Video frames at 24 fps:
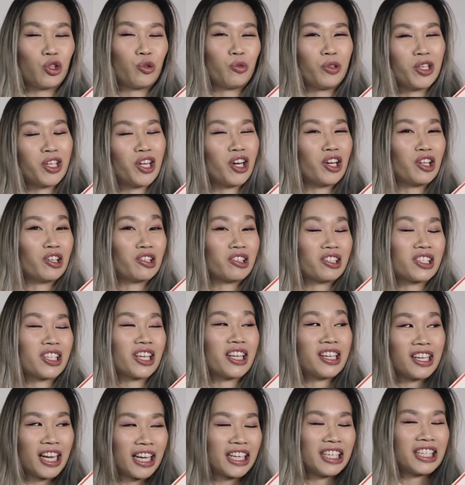
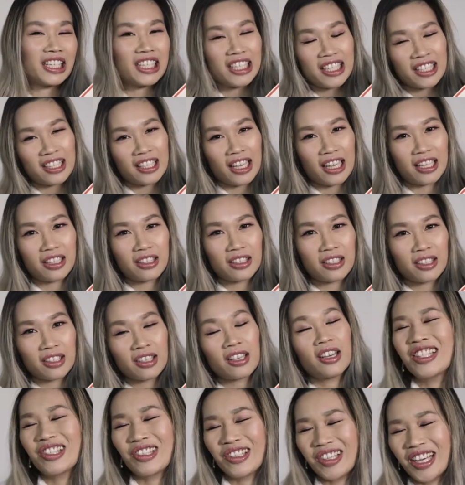
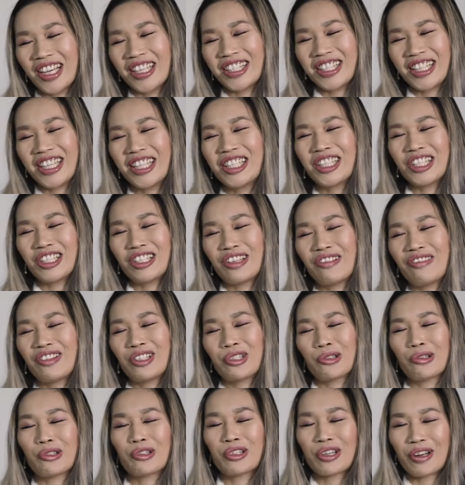$3.90. So yes, each
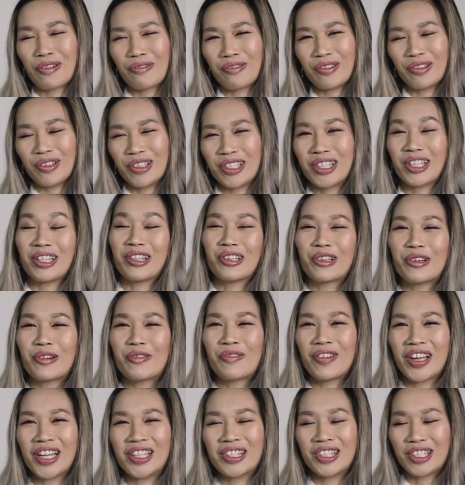individual truffle is a little
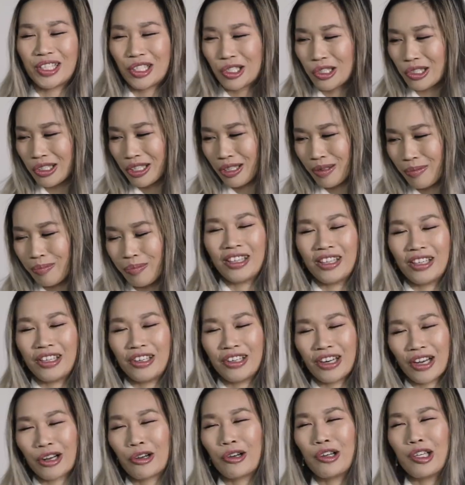fancy treat. You're
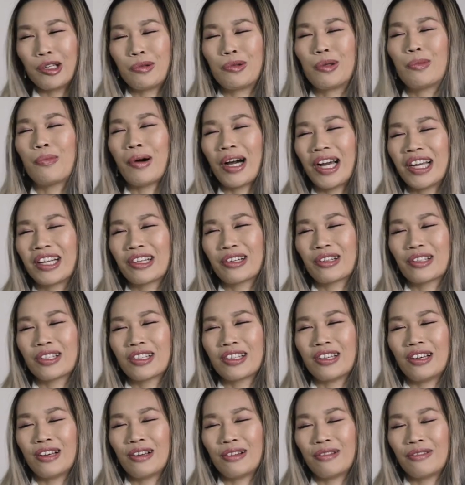not going to be buying
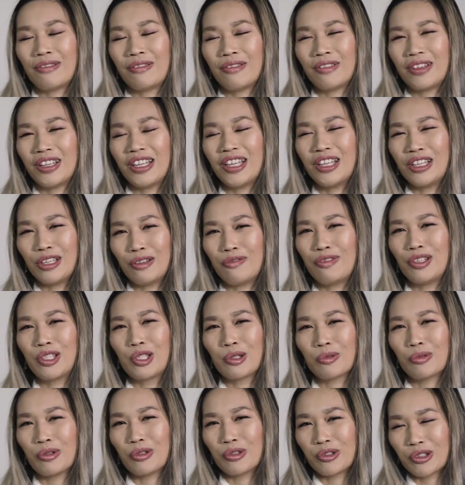yourself
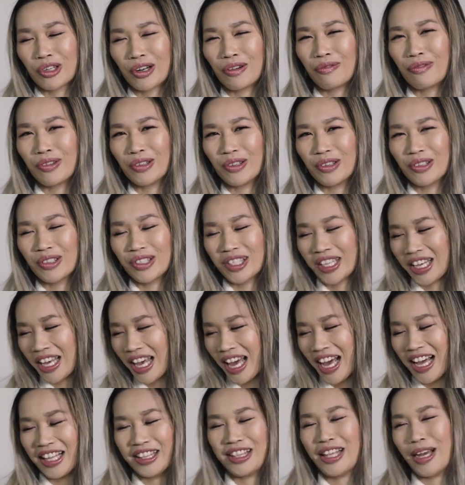individual truffles
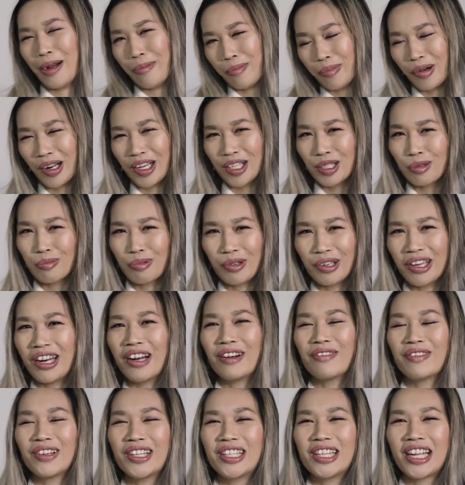at that price point
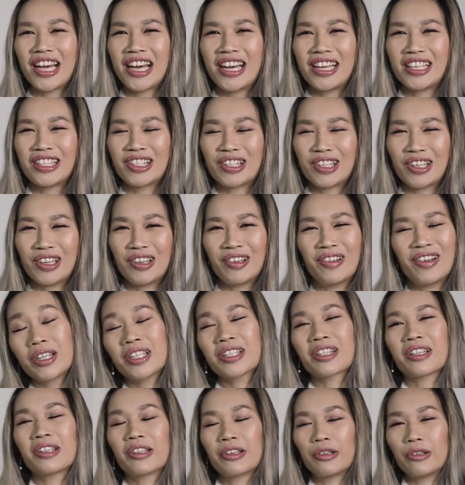every day, so it
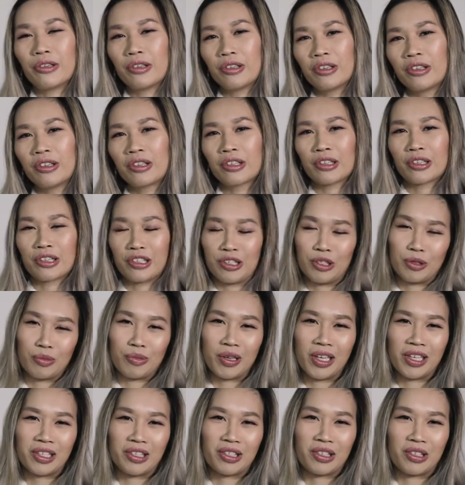is a little
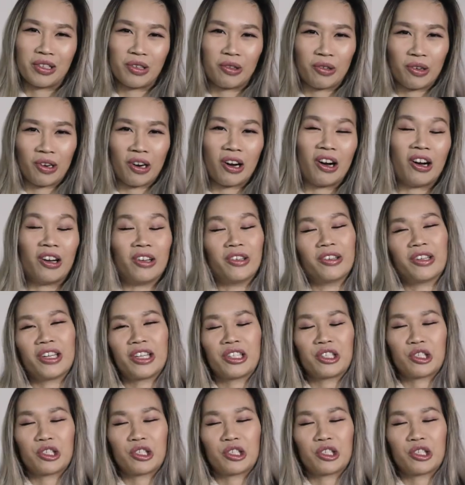Christmas or holiday